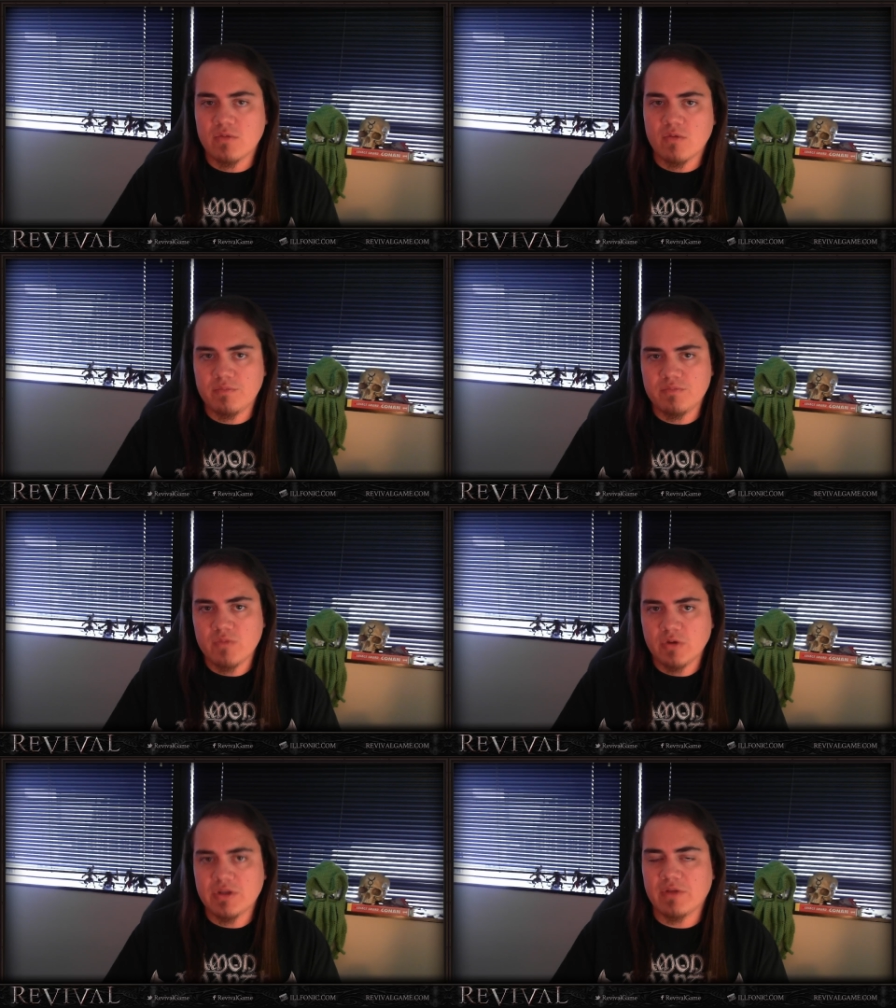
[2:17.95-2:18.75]
You will
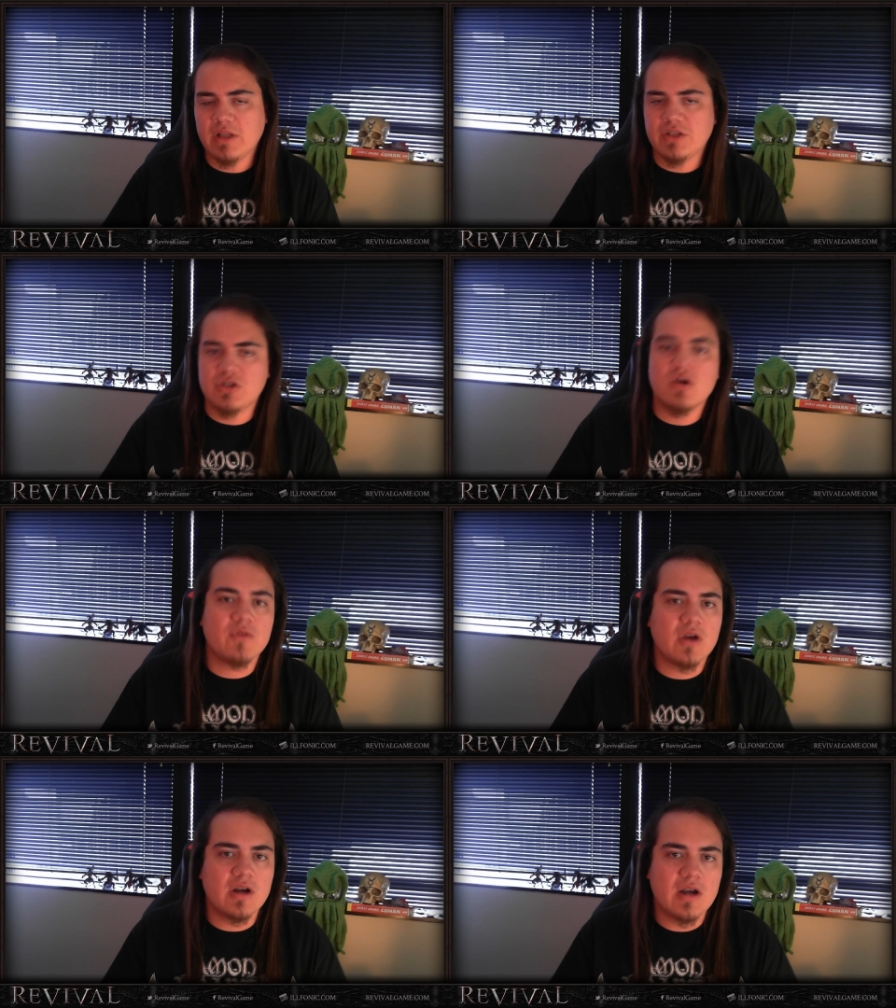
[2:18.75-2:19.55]
we'll definitely let you know
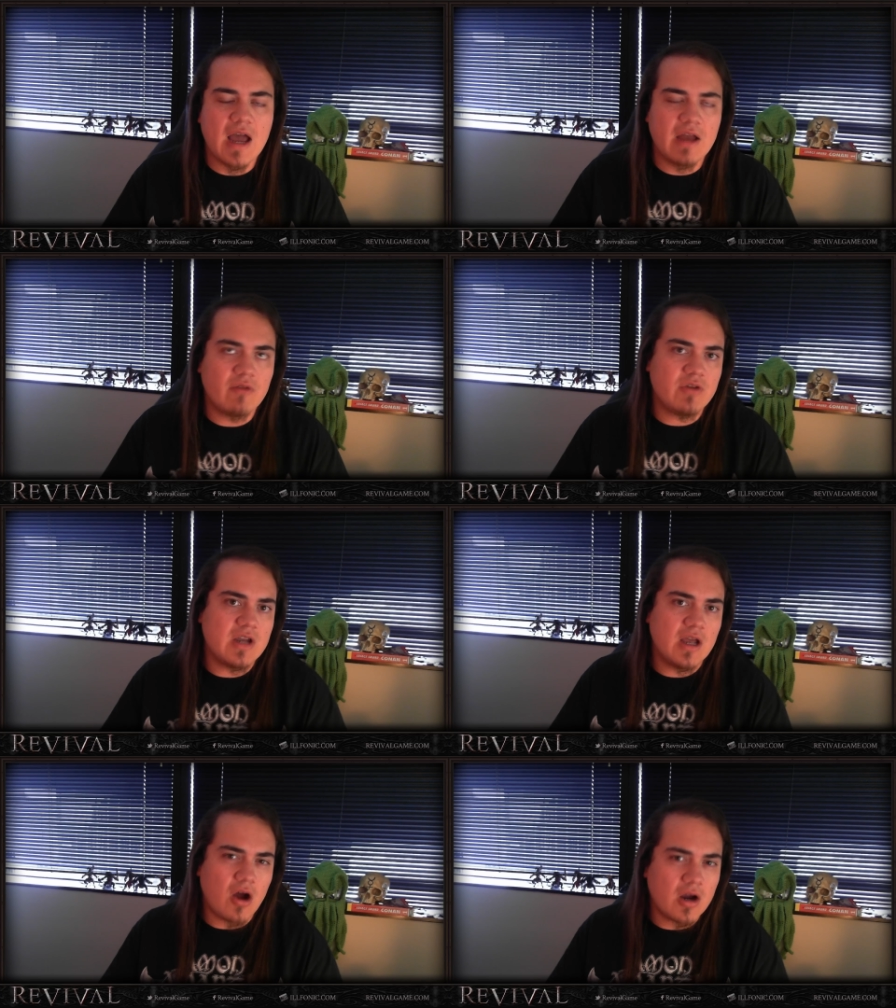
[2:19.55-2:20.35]
if you're in, out of,
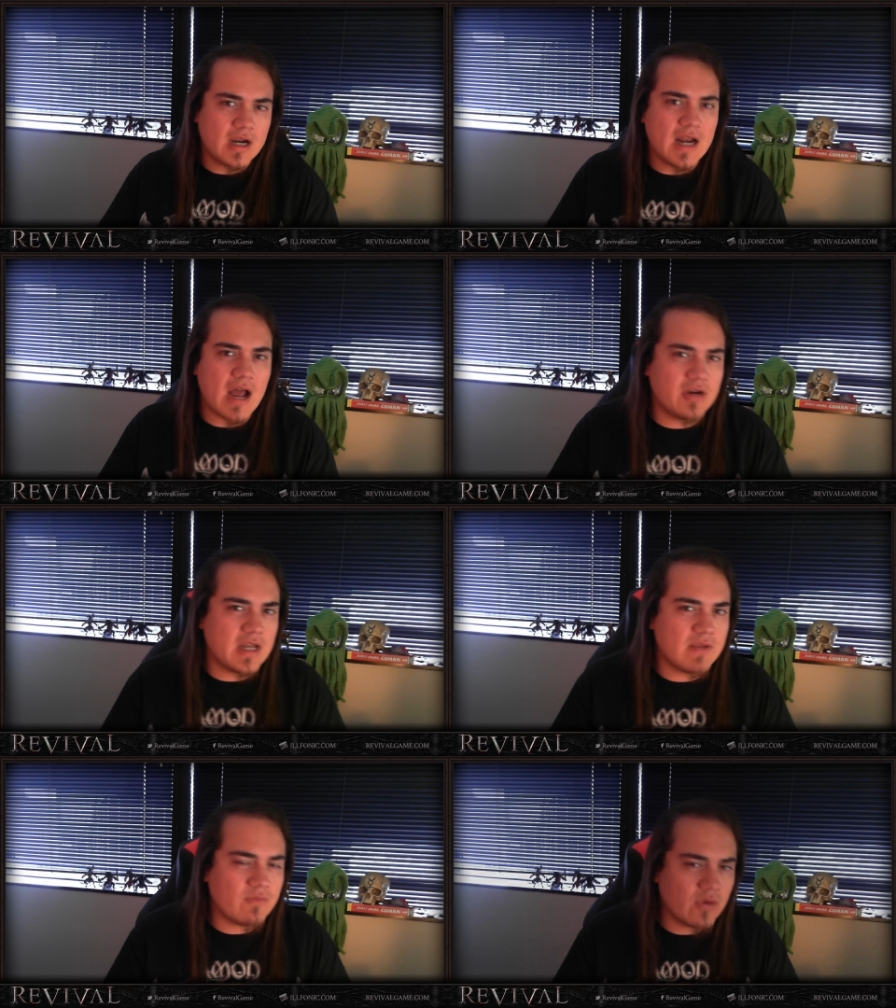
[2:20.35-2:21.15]
on an out
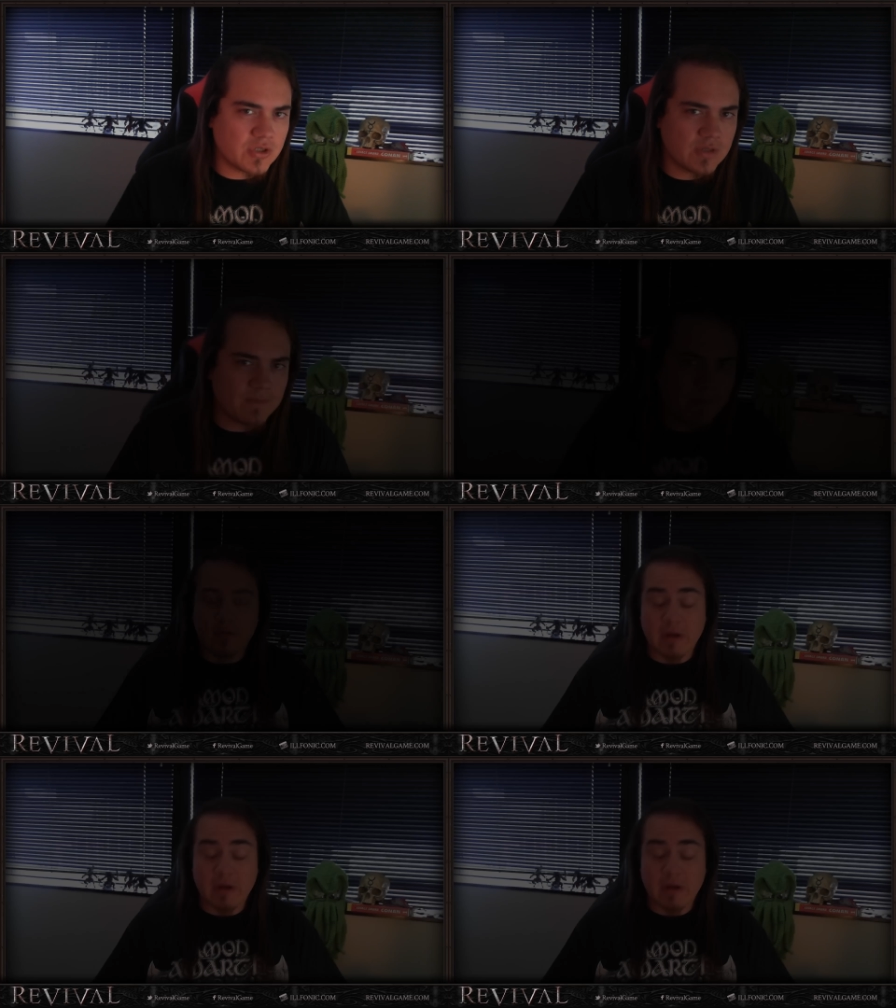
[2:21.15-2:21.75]
of date version.